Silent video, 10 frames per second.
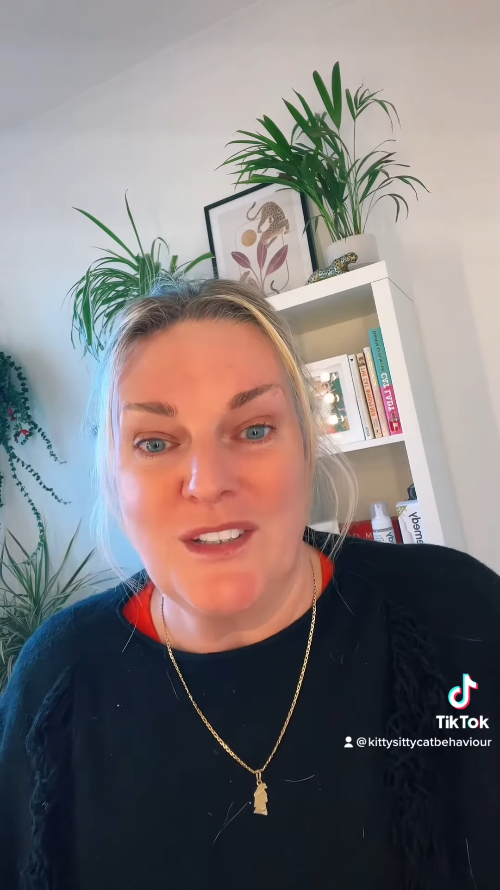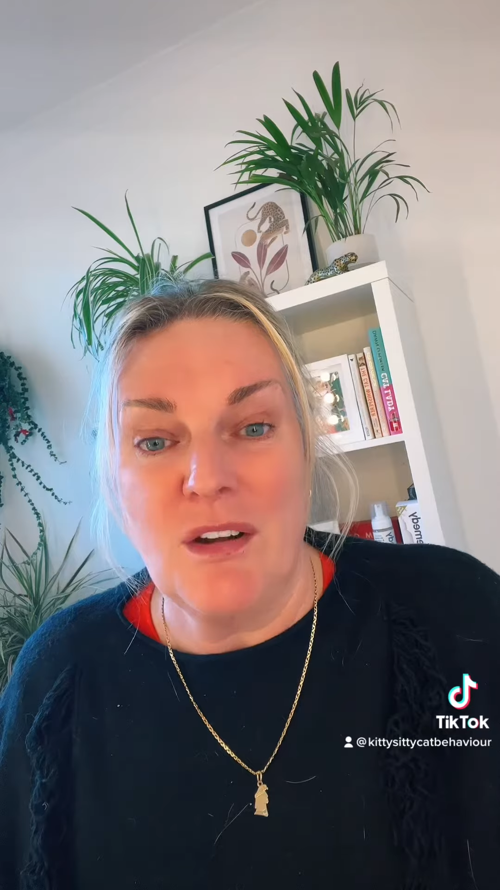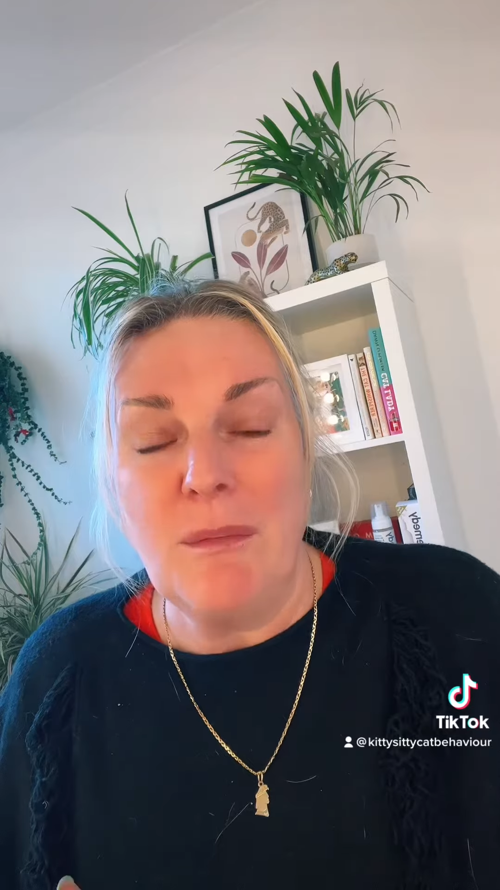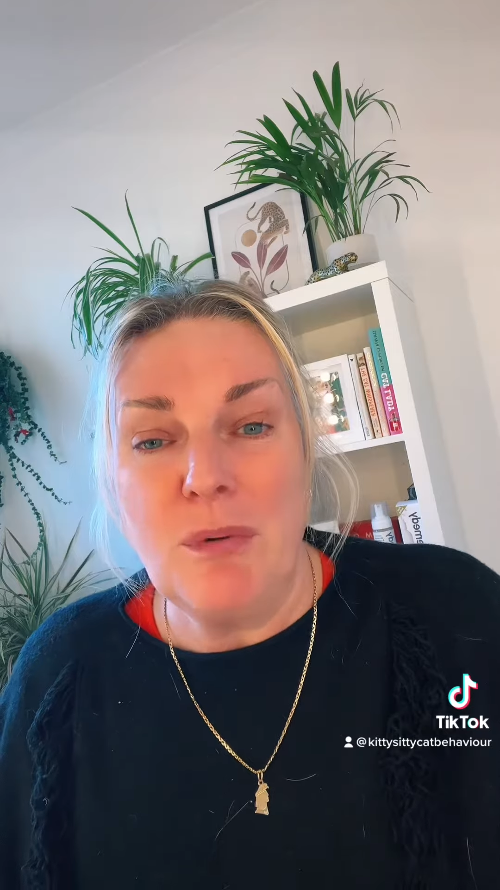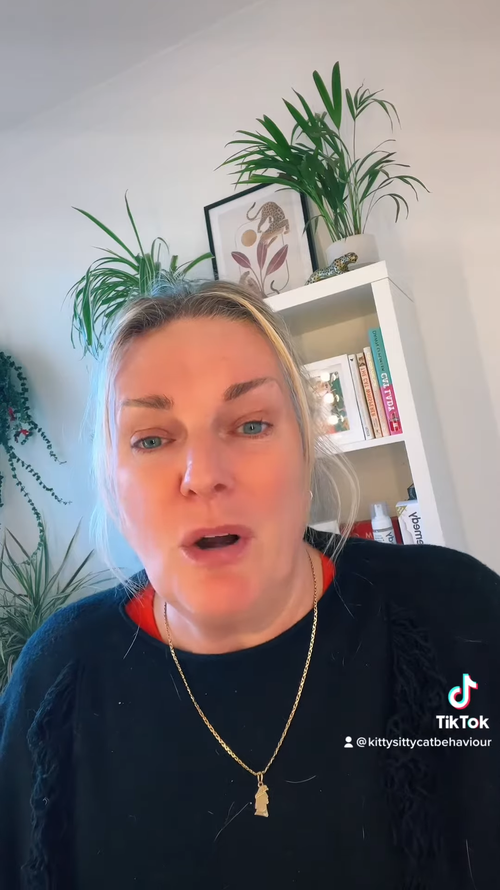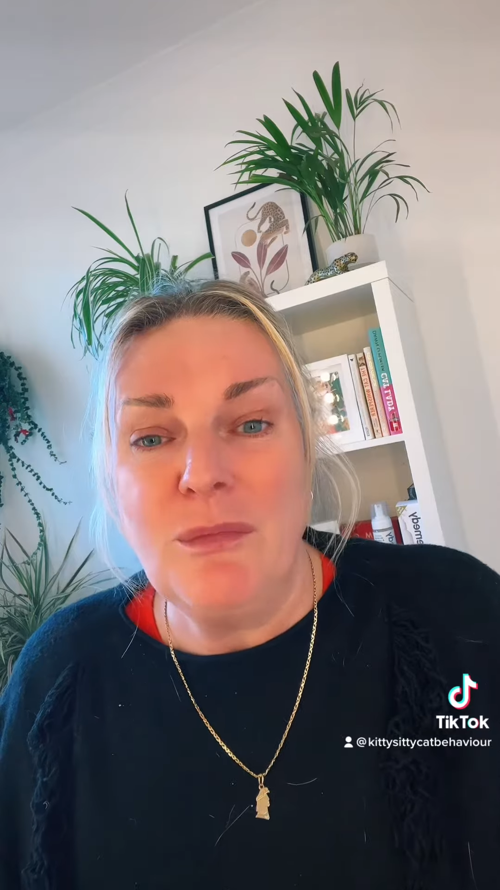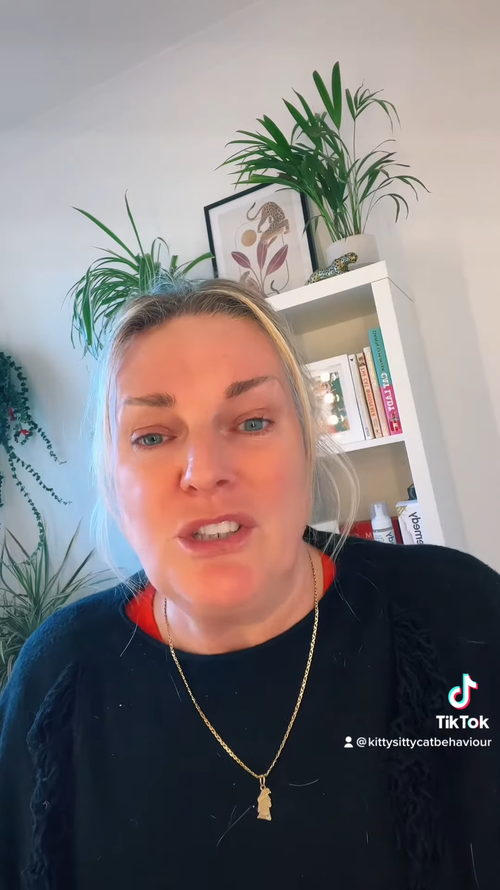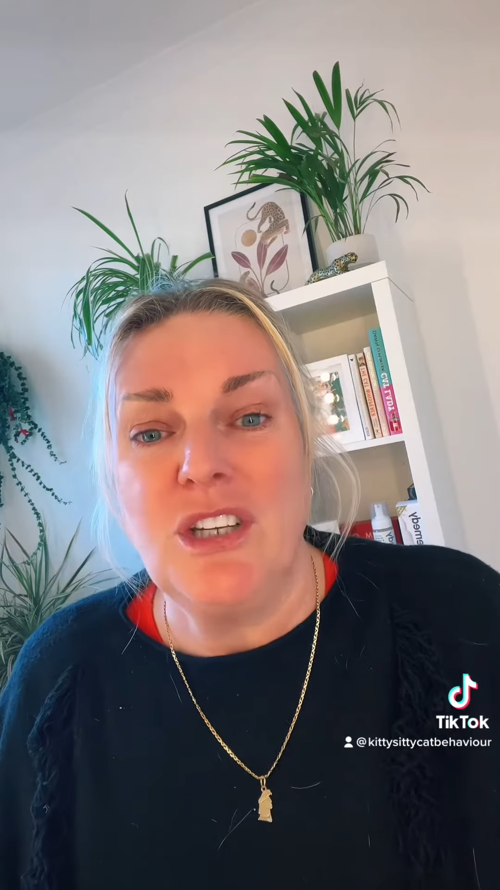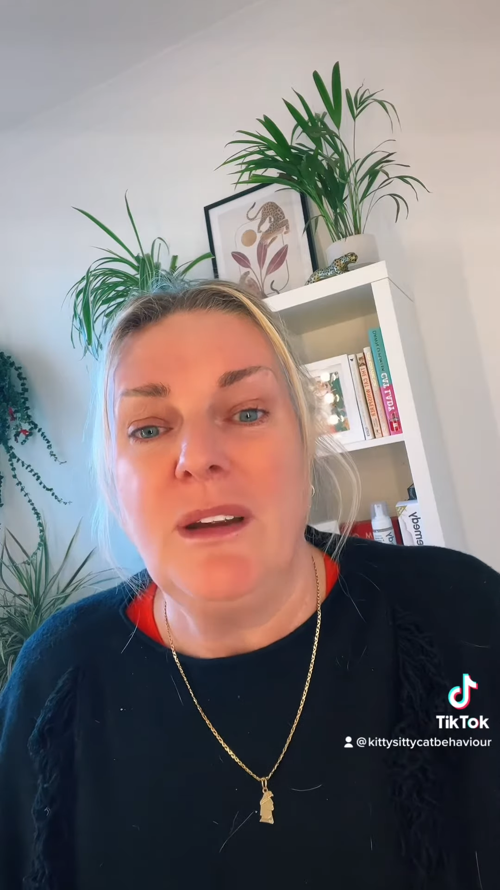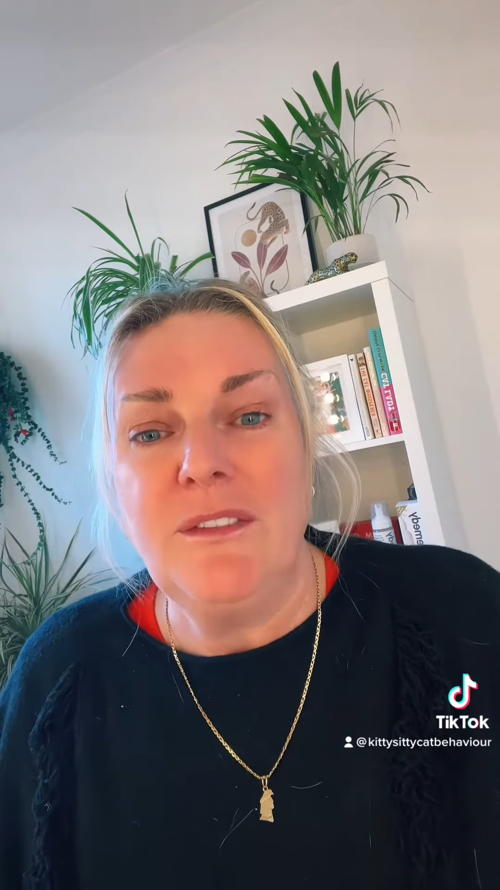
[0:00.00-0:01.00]
So I promise
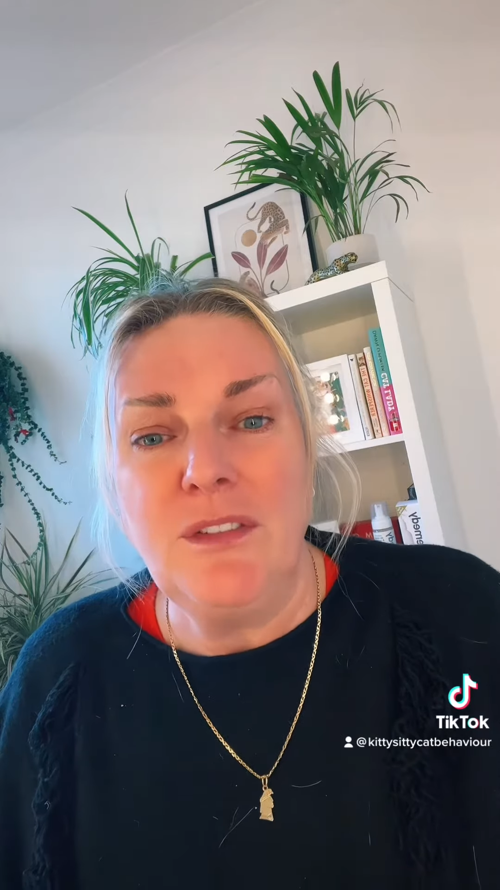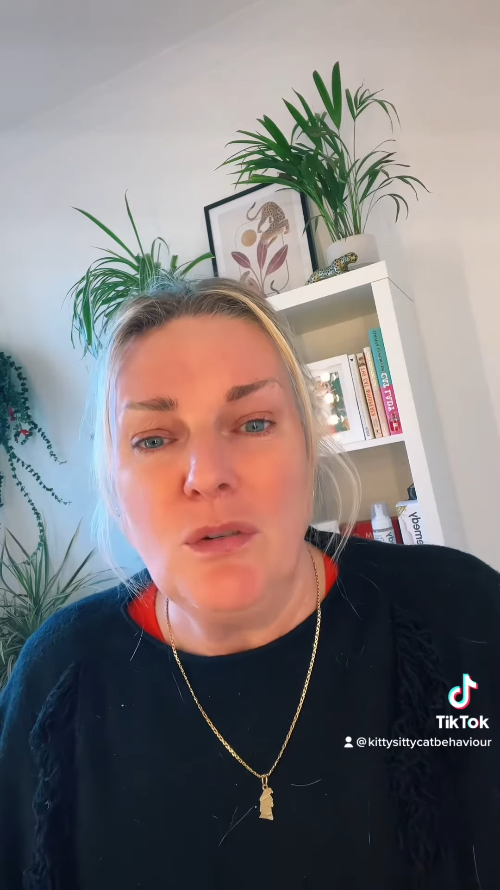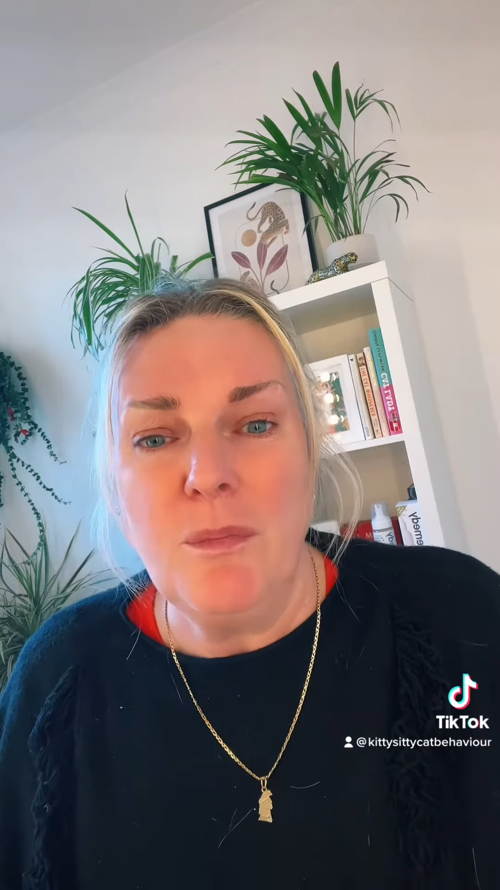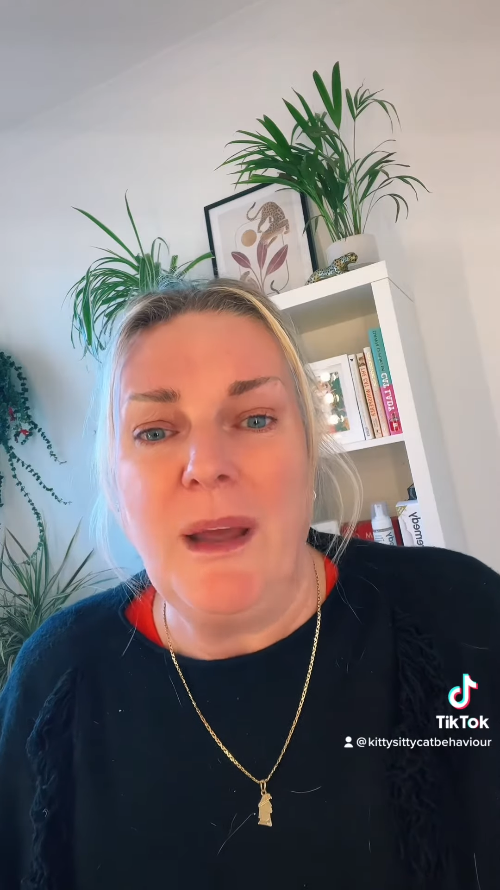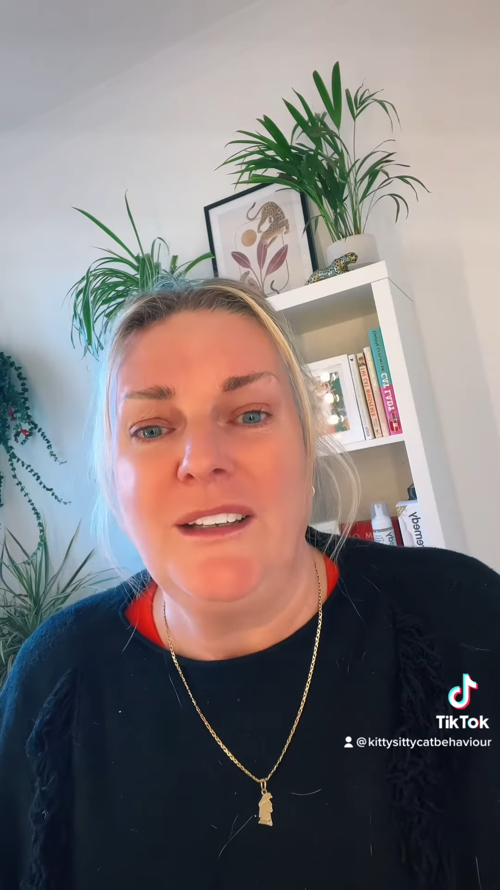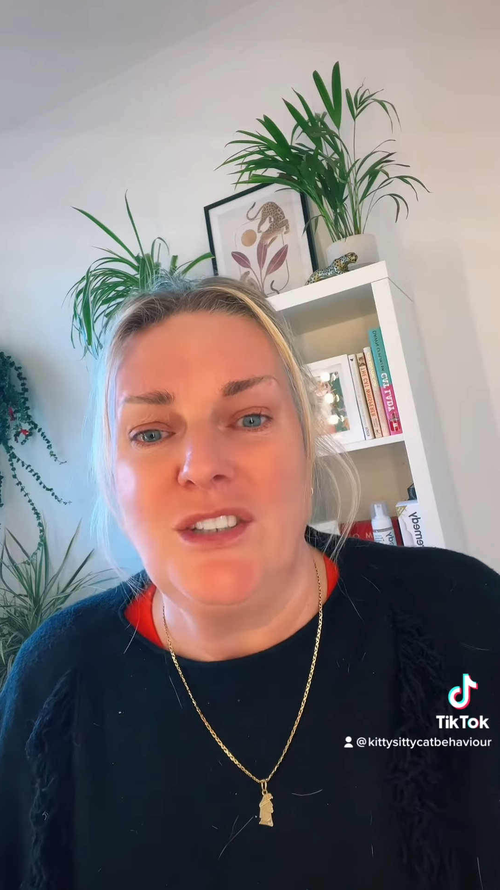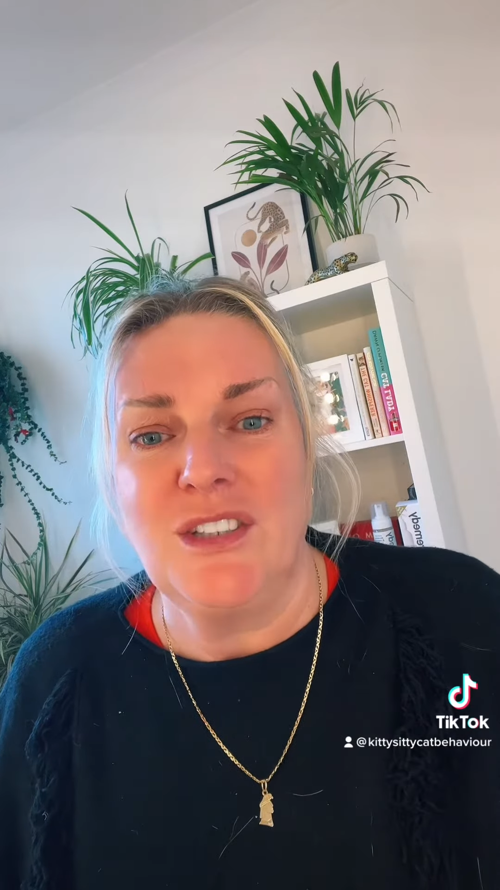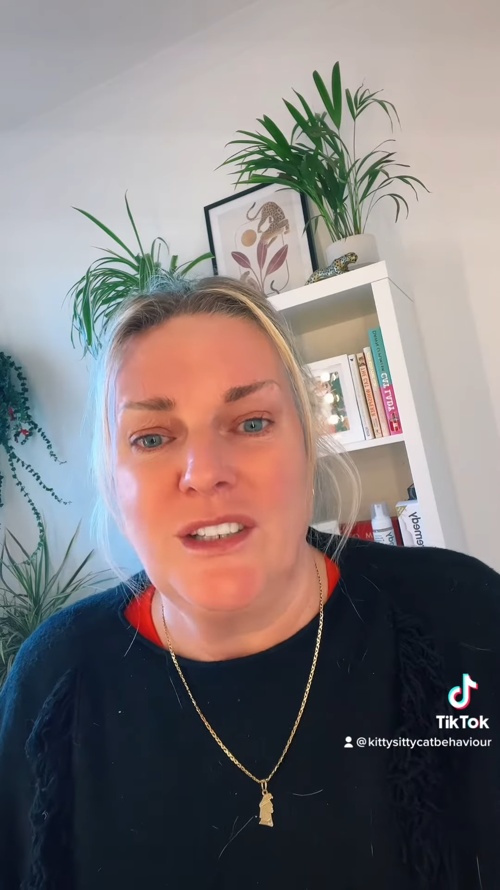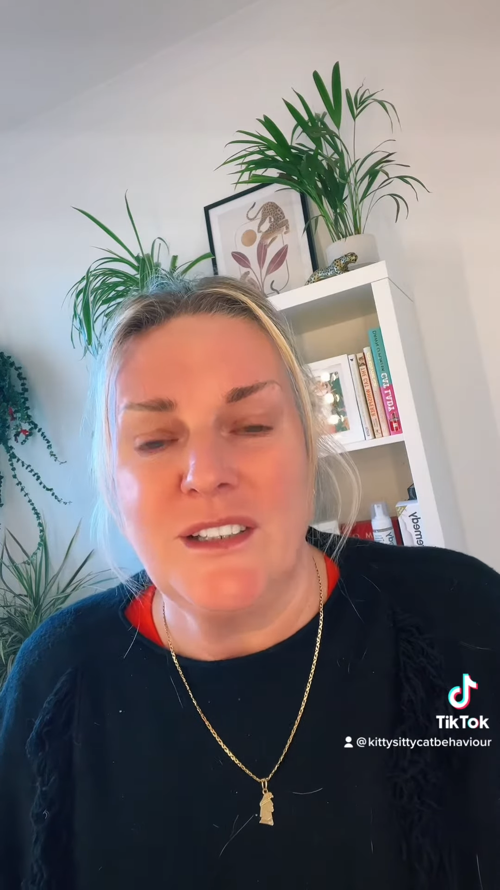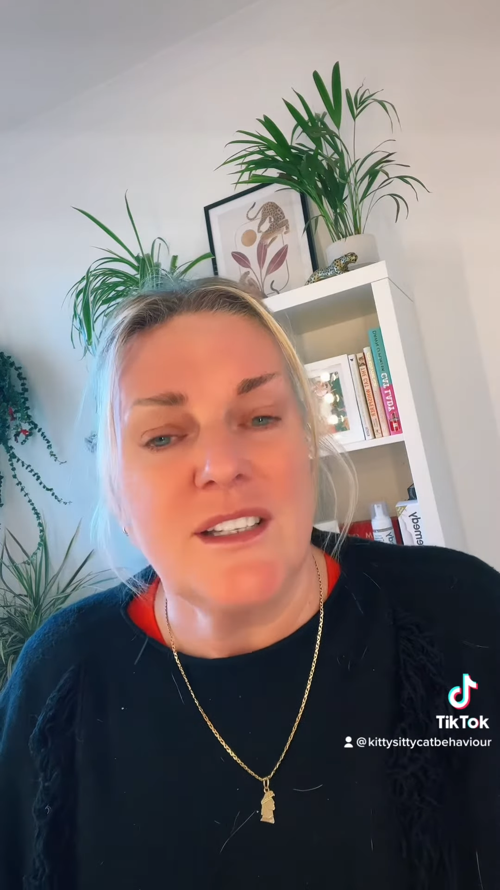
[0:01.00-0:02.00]
you, if you're
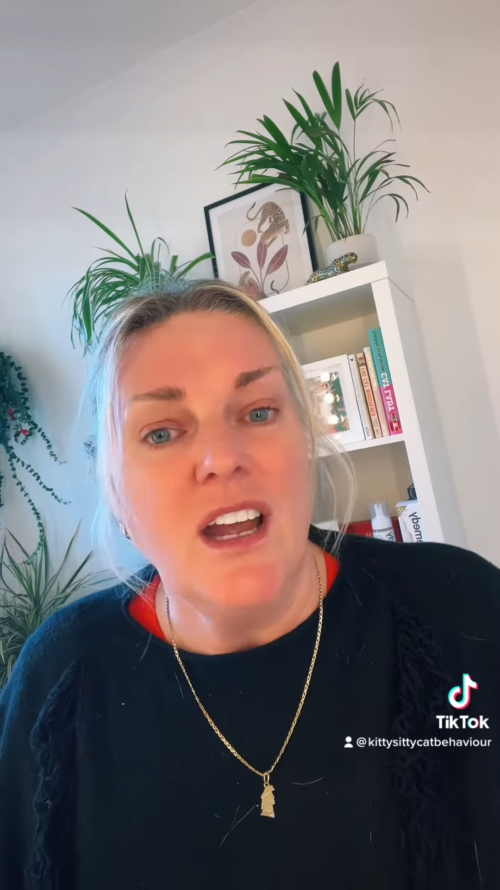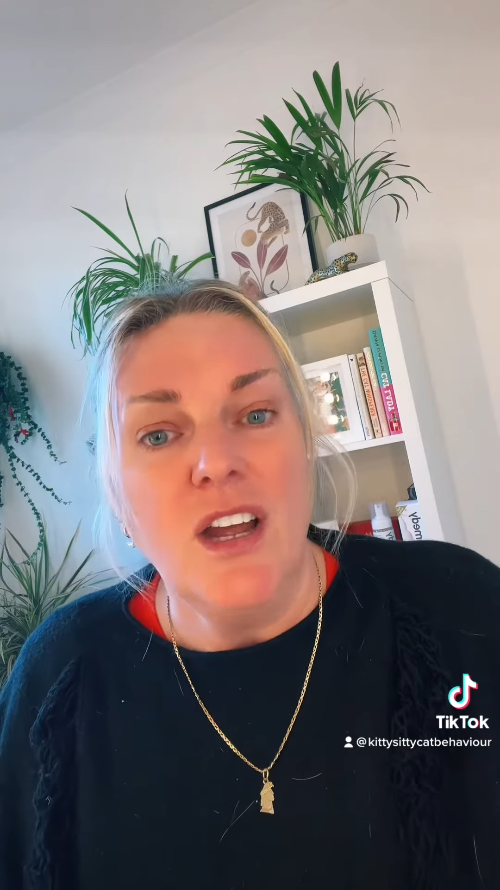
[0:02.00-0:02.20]
patient,